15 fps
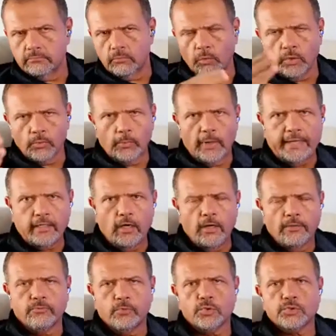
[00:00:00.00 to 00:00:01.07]
worldwide law
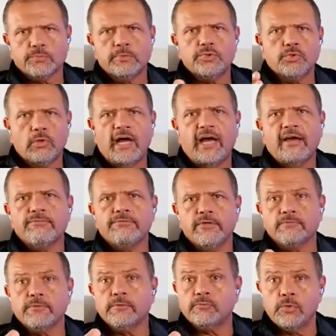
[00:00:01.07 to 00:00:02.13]
enforcement July
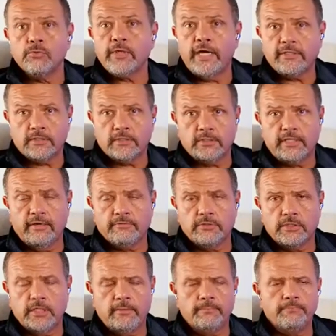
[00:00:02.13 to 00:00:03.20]
5th of
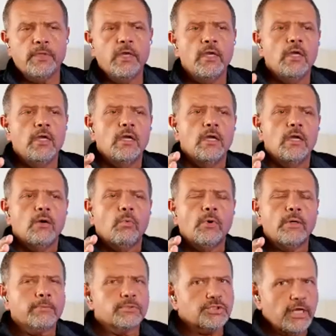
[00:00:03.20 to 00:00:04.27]
2017.
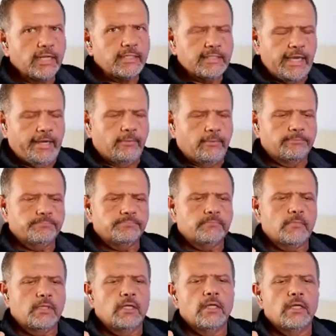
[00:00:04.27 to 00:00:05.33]
When it was shut down,
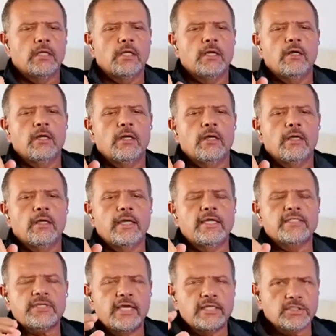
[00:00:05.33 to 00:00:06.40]

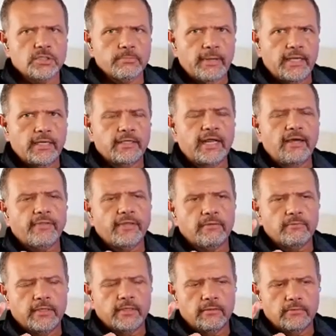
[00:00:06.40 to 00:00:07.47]
it's estimated now they,
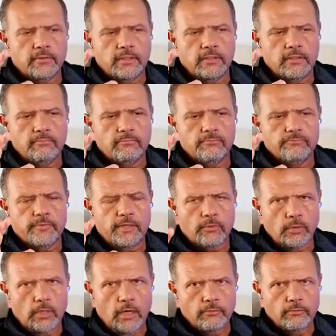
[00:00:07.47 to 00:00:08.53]
they, the
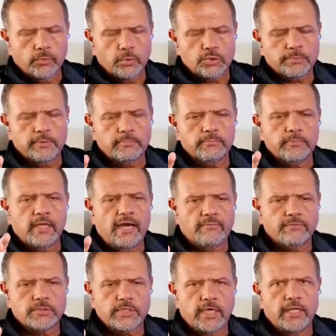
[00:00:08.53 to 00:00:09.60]
federal law enforcement
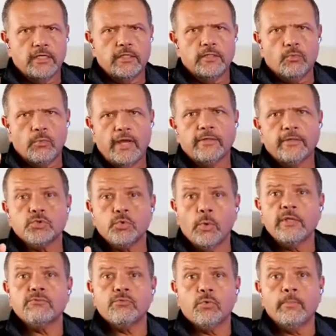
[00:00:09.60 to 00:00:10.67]
confiscated around
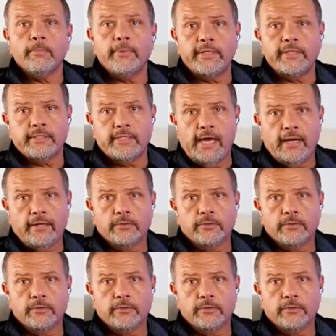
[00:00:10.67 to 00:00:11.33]
$24 million